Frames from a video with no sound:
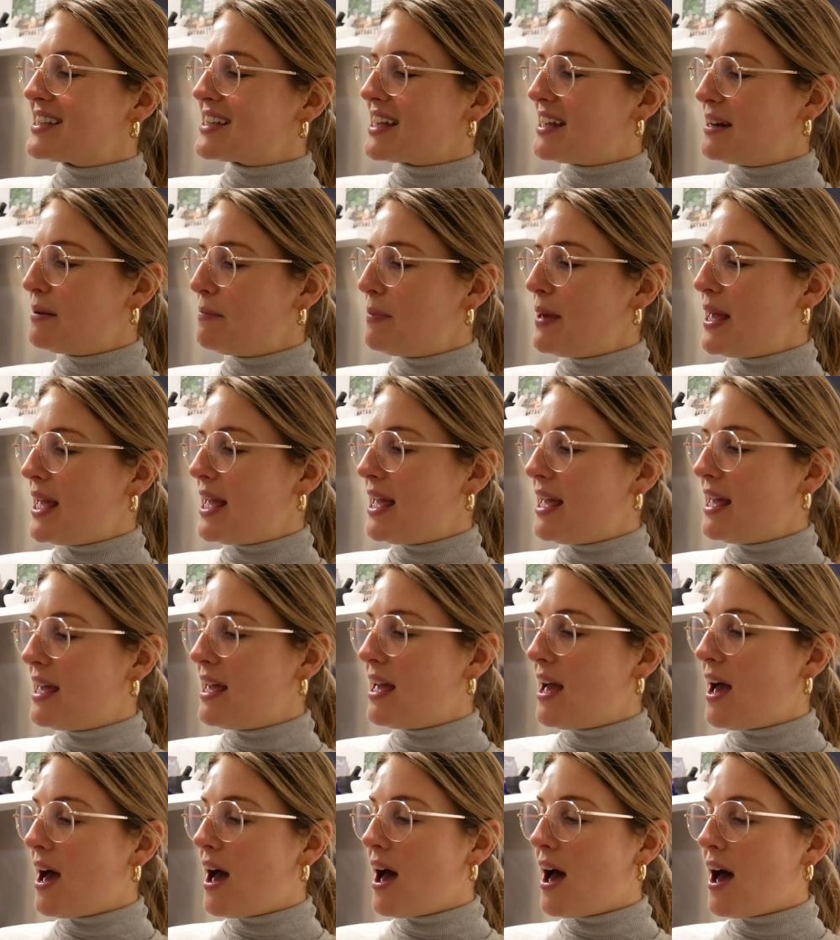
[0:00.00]
going to
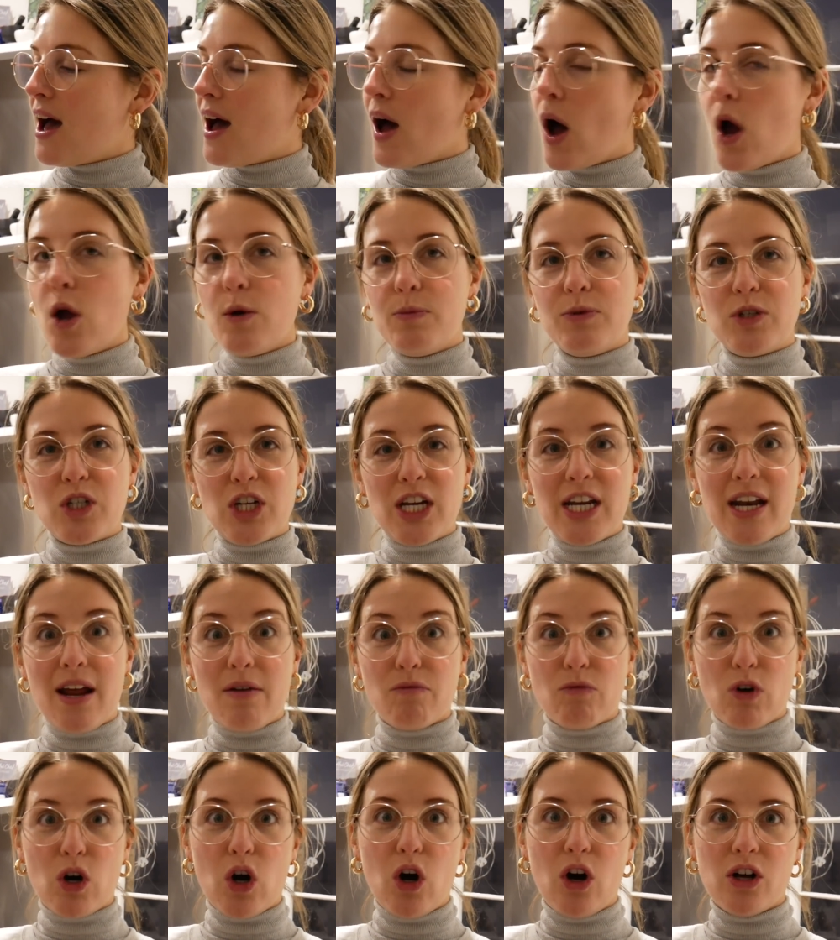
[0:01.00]
be aubergine and
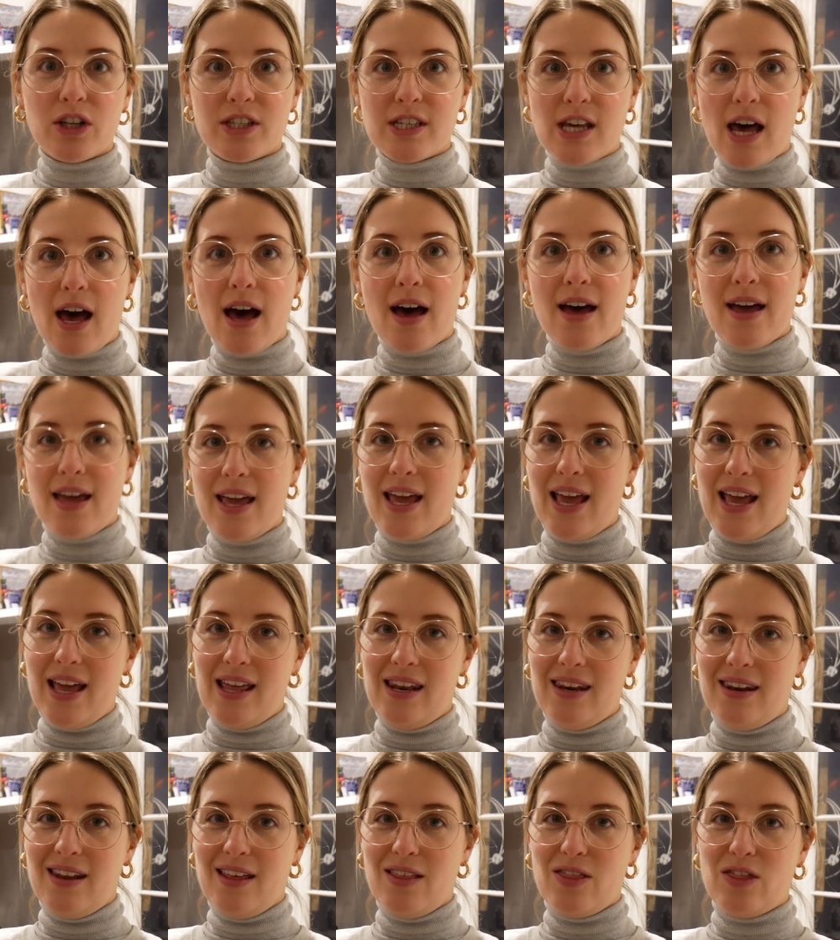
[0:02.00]
ricotta
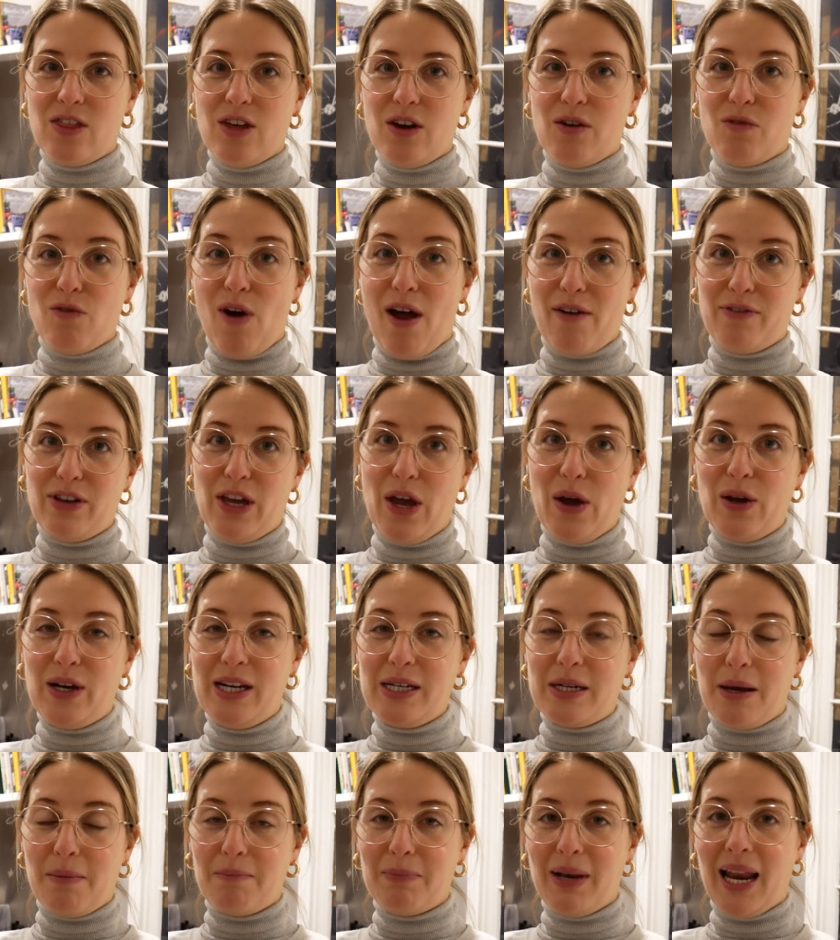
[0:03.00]
in the ravioli
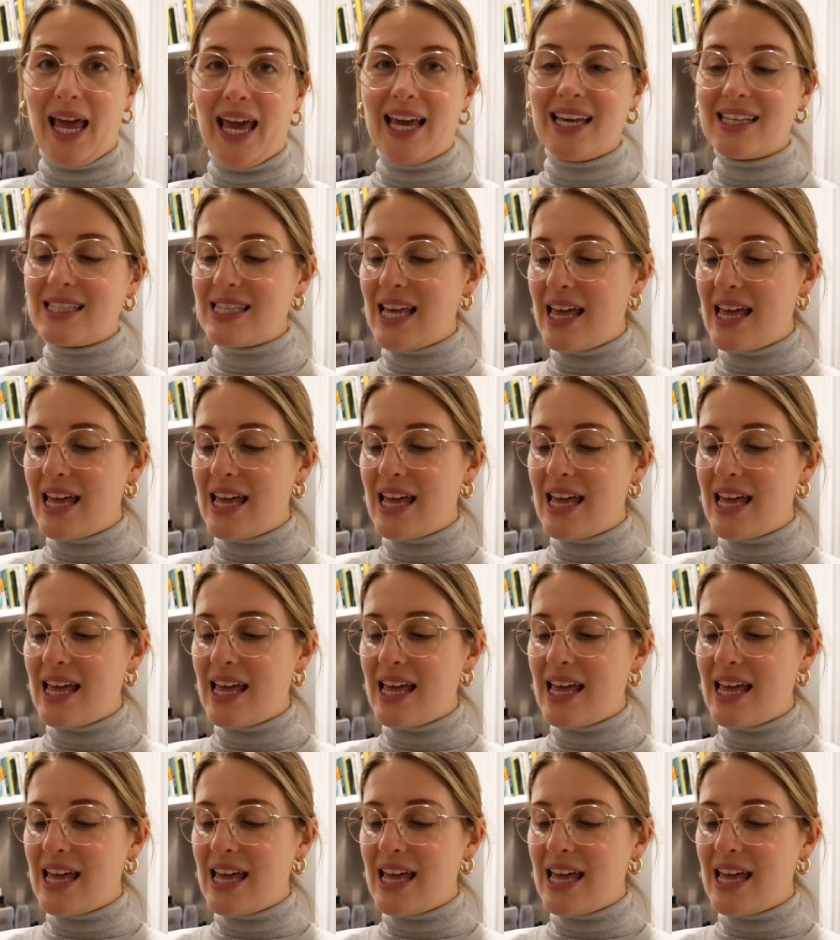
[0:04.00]
dumplings,